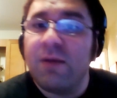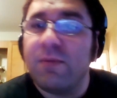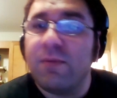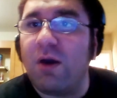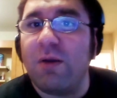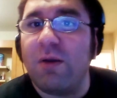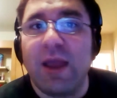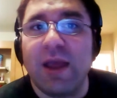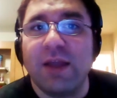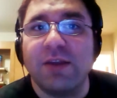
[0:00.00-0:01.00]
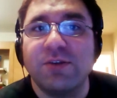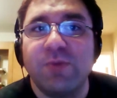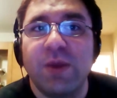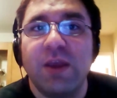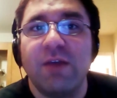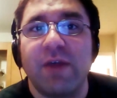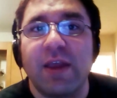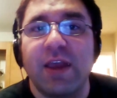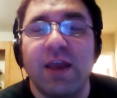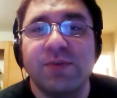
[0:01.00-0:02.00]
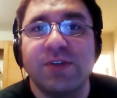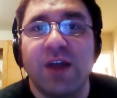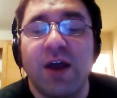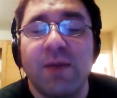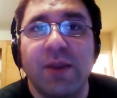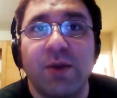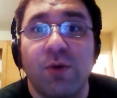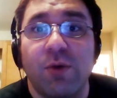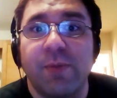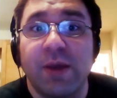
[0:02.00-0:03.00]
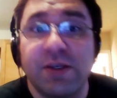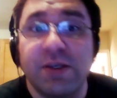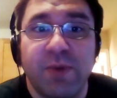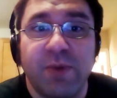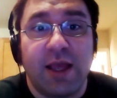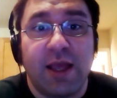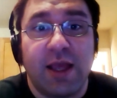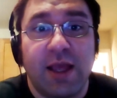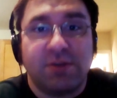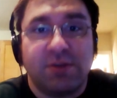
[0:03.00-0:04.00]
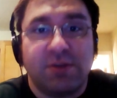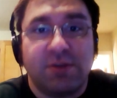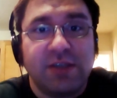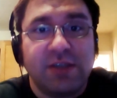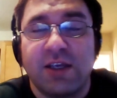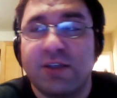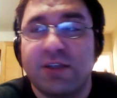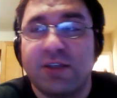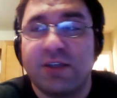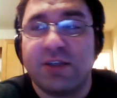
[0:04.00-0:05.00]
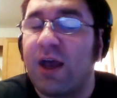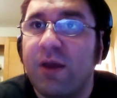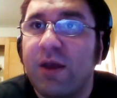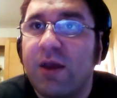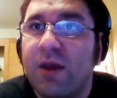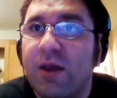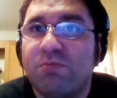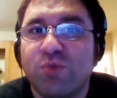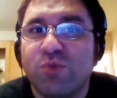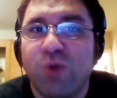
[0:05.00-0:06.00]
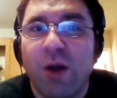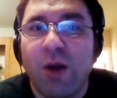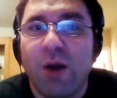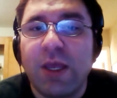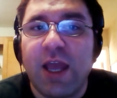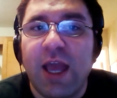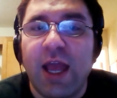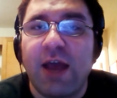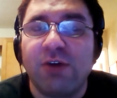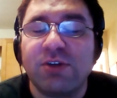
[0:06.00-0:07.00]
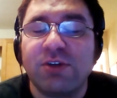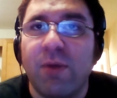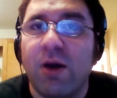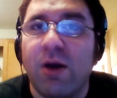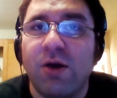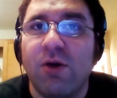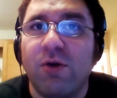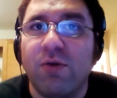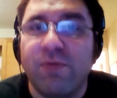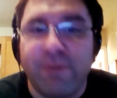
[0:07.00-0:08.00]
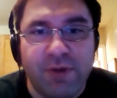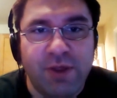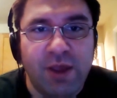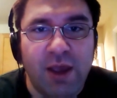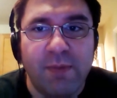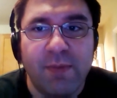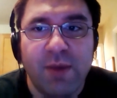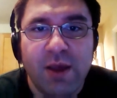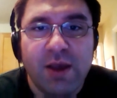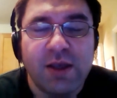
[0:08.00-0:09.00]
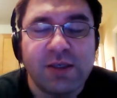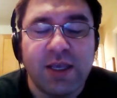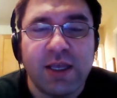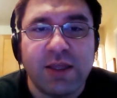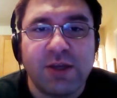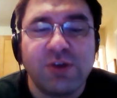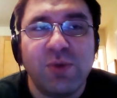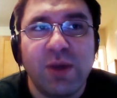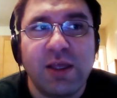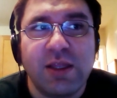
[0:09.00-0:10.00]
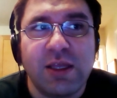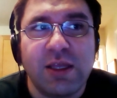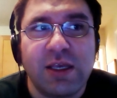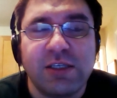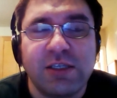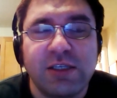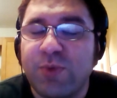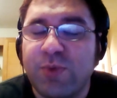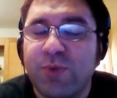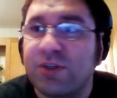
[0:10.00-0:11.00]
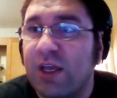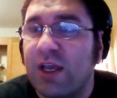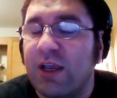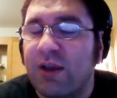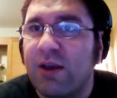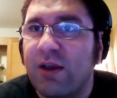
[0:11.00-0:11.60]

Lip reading: Oh man, speaking of like GameStop and or Best Buy and these things, probably gonna head out tomorrow for the because like they're doing the Smash Brothers thing,